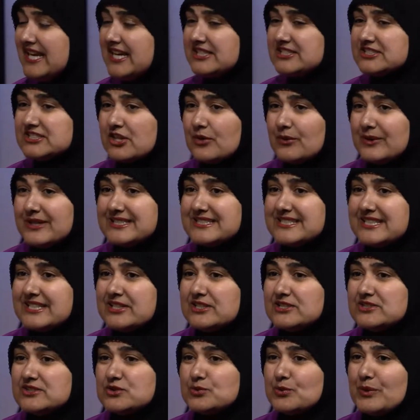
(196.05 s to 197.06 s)
So it
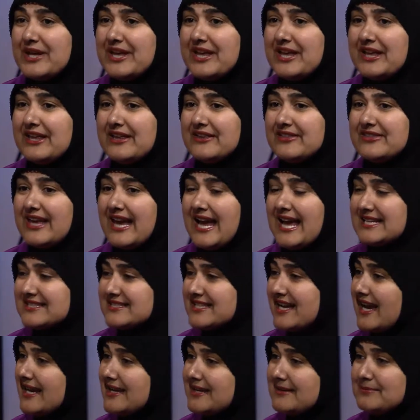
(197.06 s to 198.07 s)
deals with
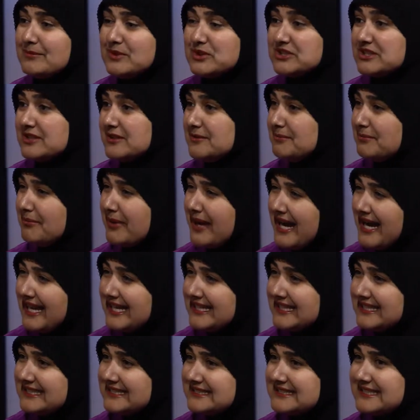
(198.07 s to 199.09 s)
anti-Muslim
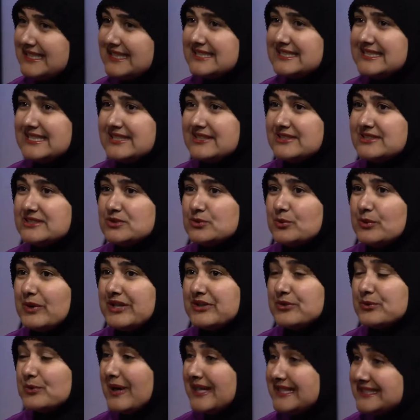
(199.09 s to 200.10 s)
bias, it deals
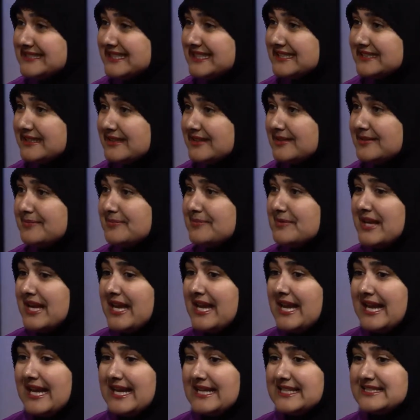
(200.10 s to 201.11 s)
with racism,
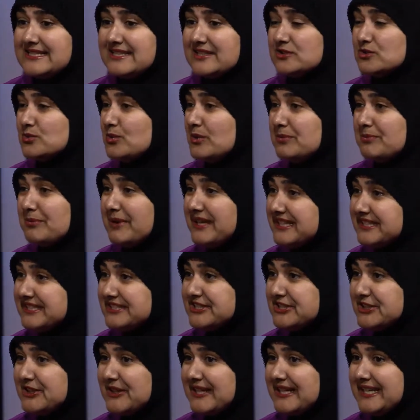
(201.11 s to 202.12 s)
it deals with
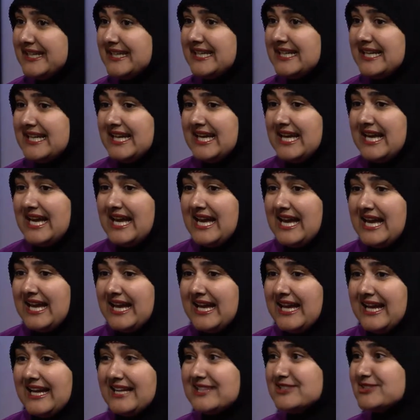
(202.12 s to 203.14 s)
bigotry.
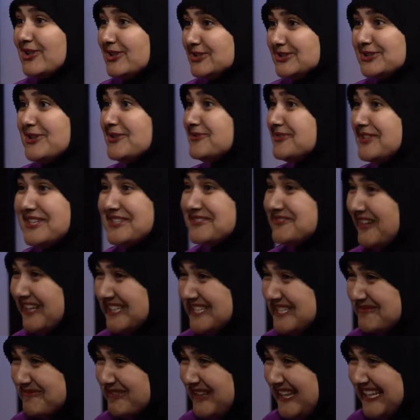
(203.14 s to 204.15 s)
It's also a very
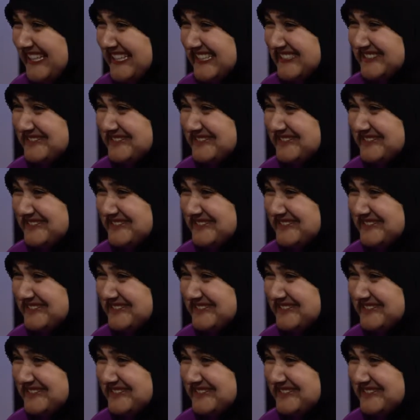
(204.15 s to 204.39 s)
funny play.